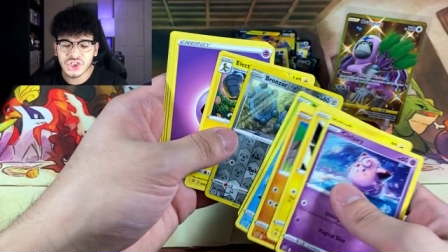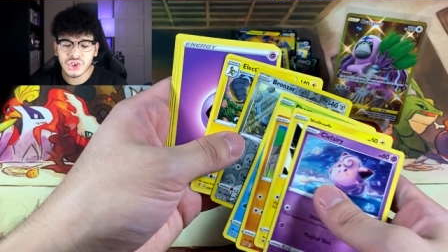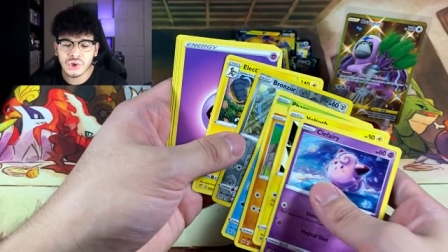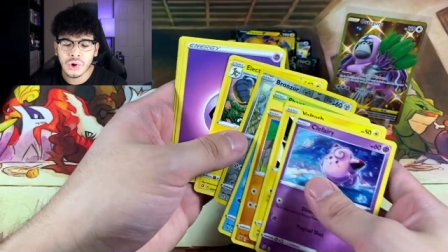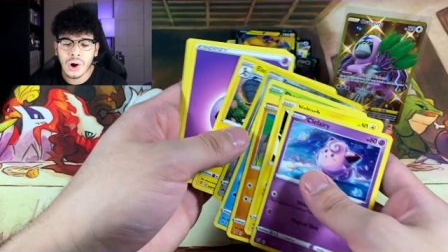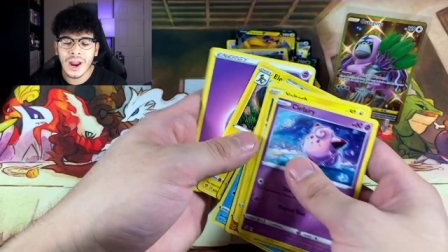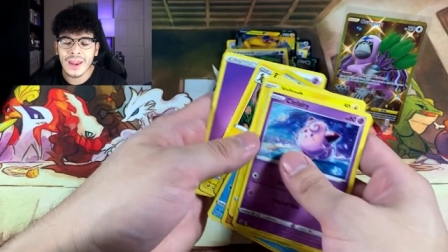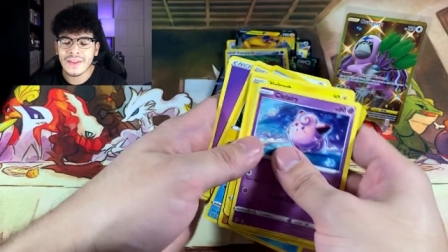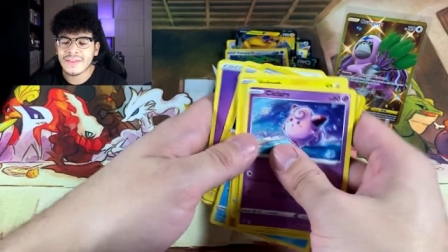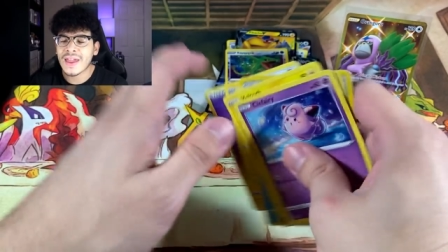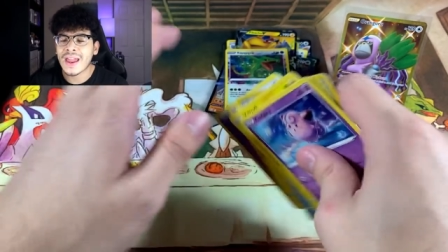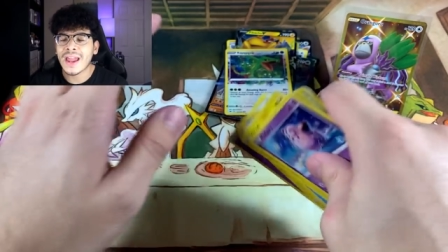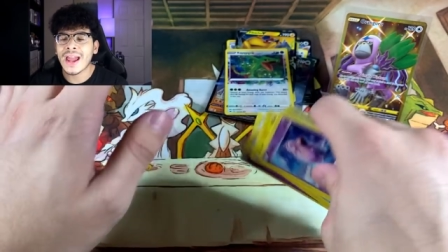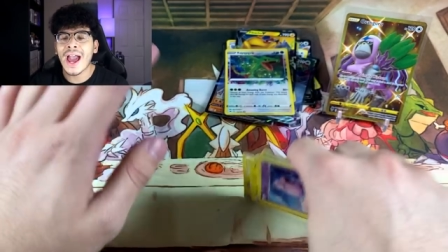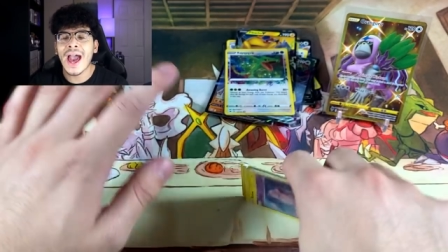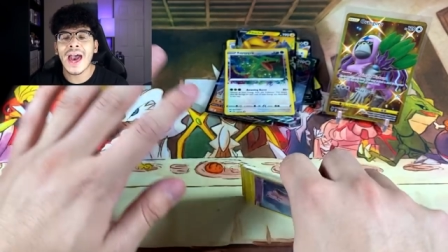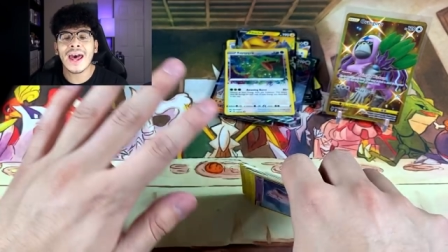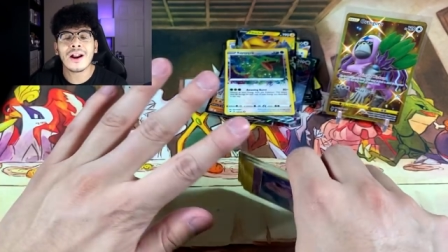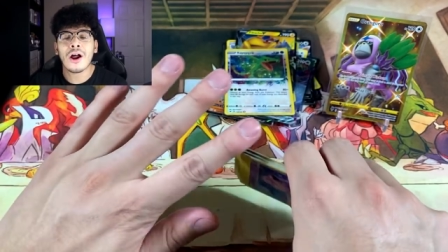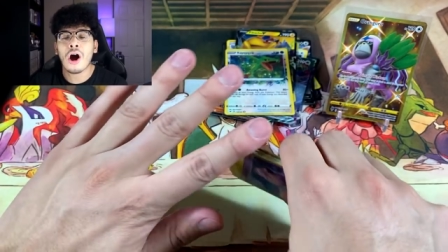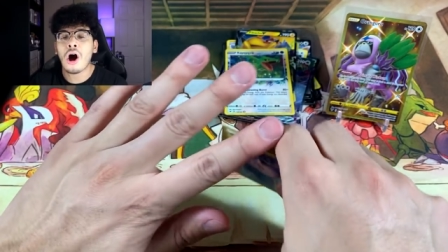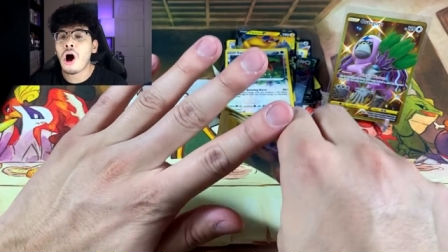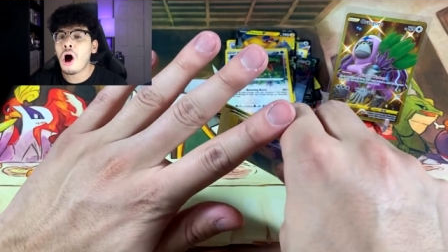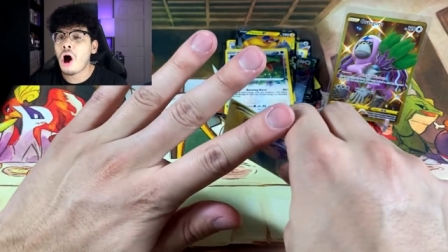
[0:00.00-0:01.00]
Strike. They
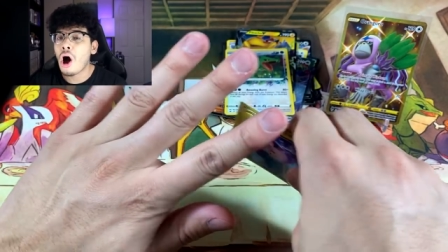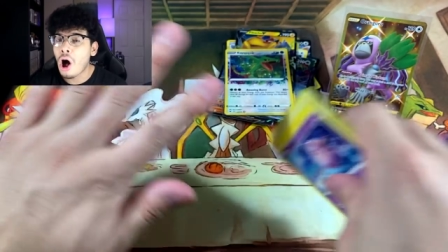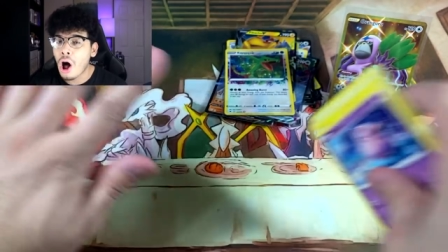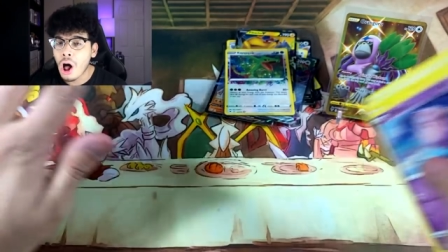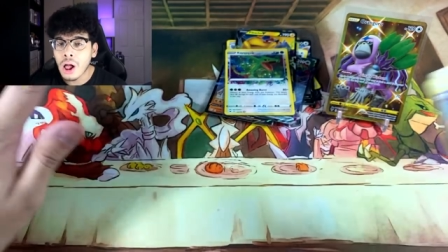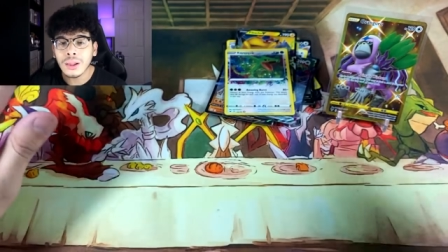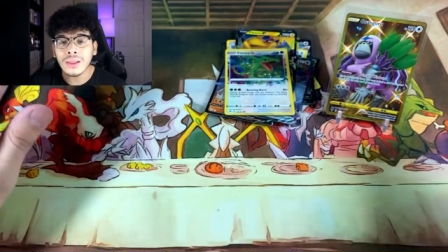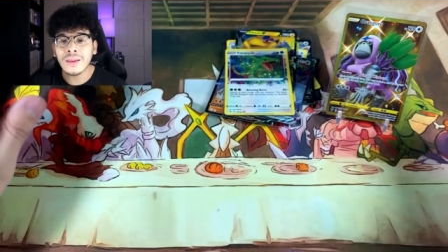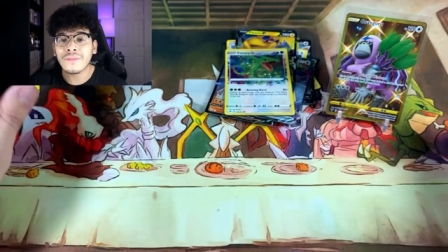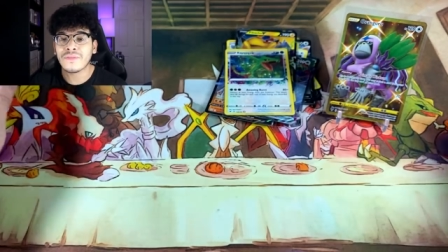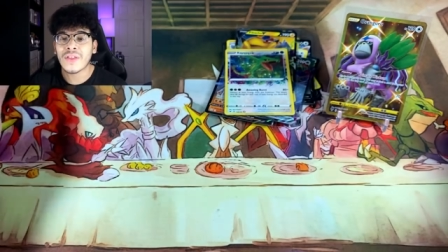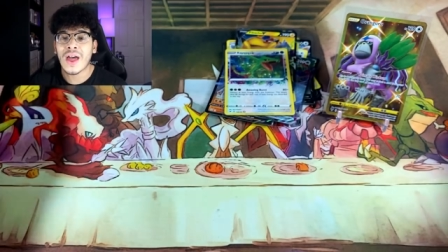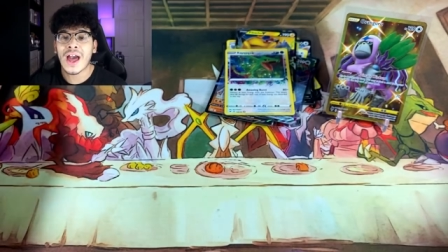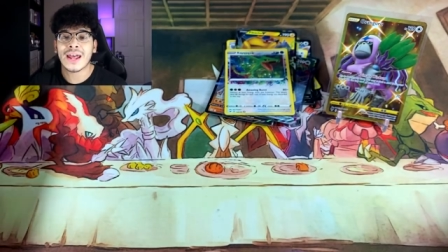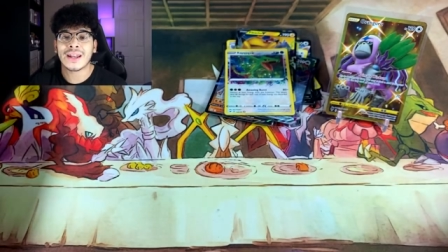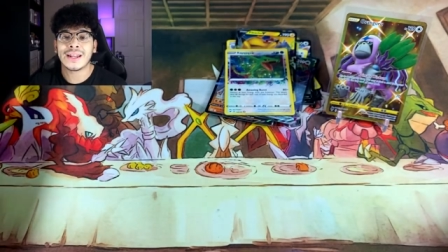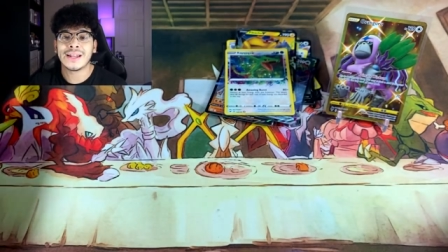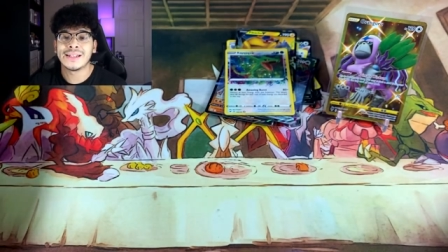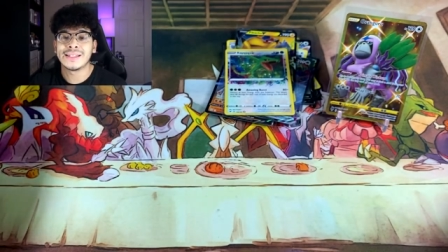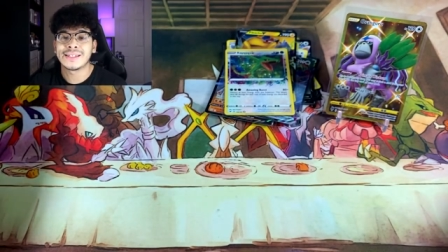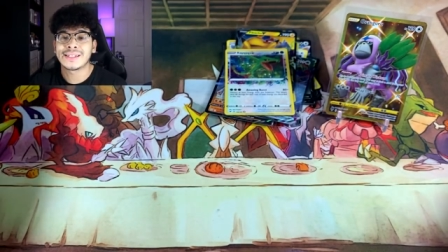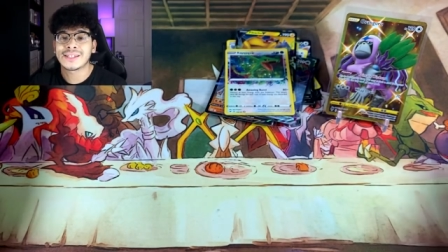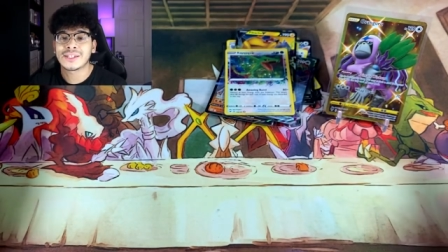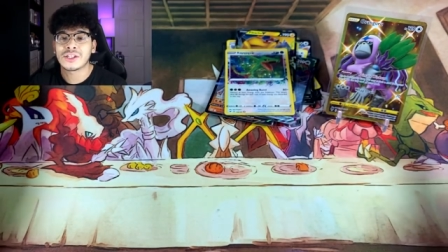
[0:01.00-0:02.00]
had all of that
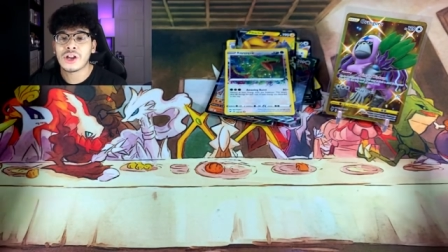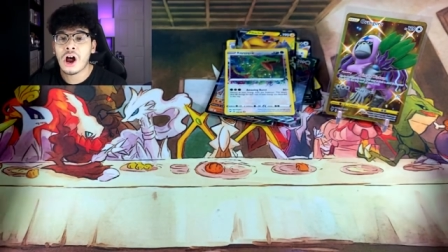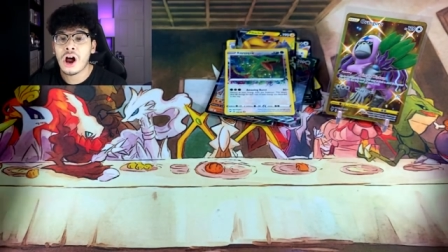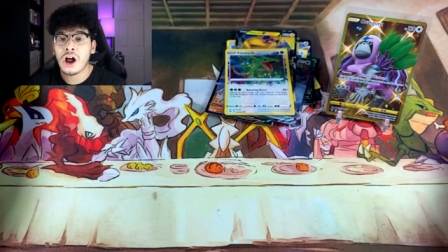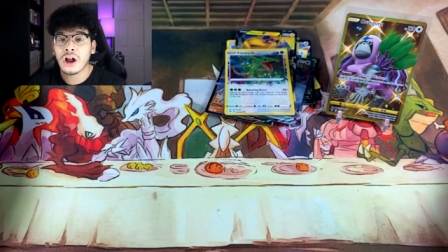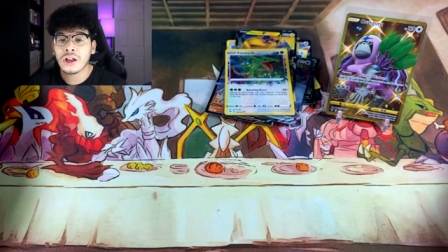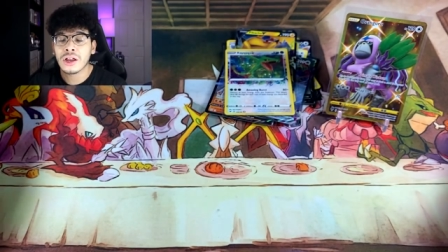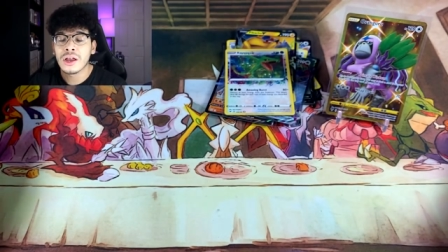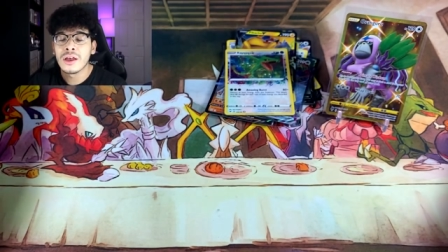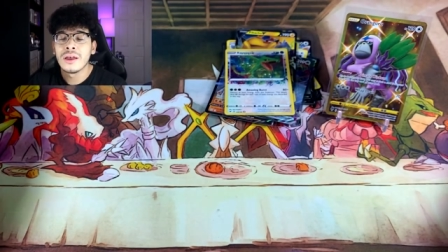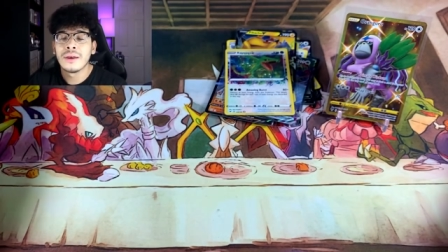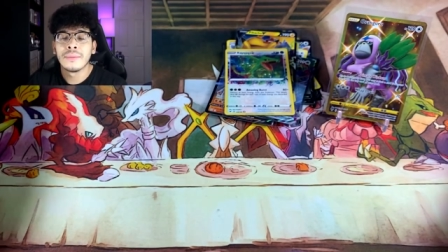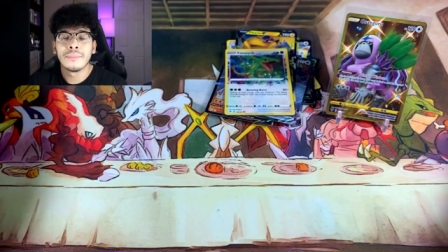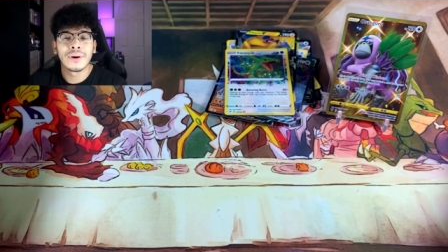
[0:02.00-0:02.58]
in stock,